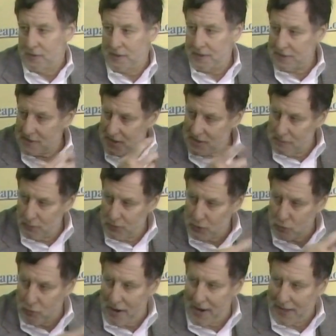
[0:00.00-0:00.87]
So this system
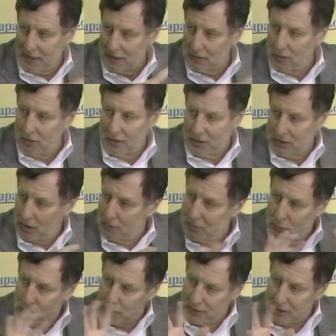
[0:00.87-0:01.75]
was cranking along, and
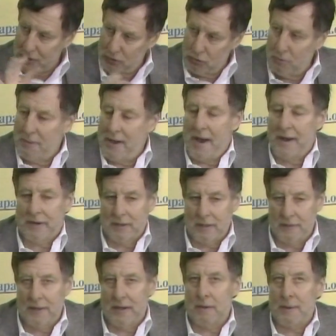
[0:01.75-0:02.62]
nobody really knew about
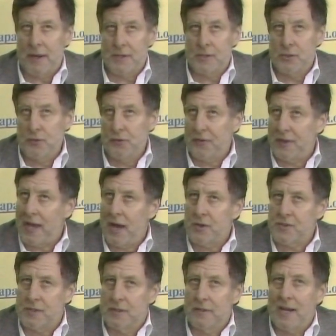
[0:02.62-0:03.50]
it. And then about
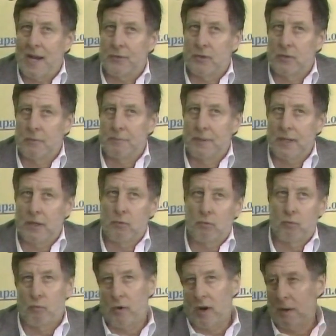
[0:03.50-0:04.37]
2000, after the big
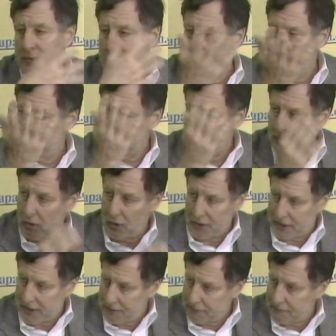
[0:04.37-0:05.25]
run-up in the bull
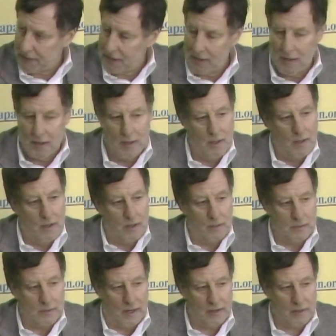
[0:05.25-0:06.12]
market,
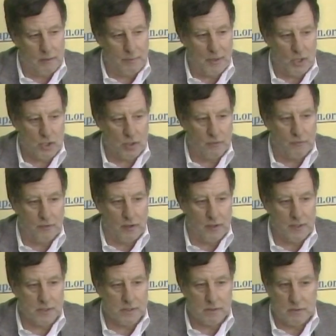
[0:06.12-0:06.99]
a lot of the pension
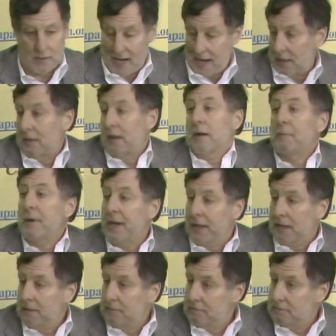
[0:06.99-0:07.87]
funds had a lot of
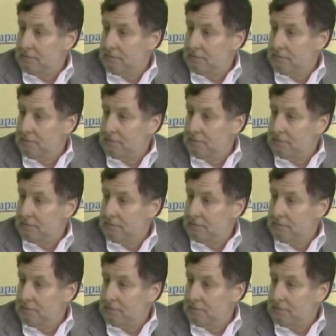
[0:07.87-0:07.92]
money.